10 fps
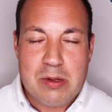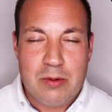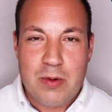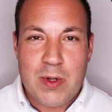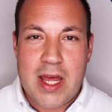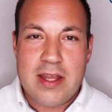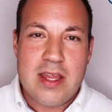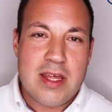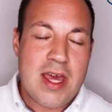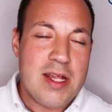we'll get
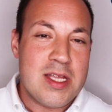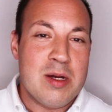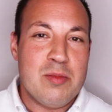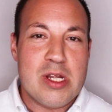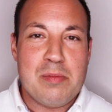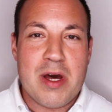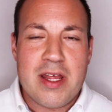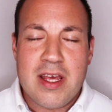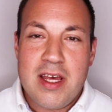into the case numbers, but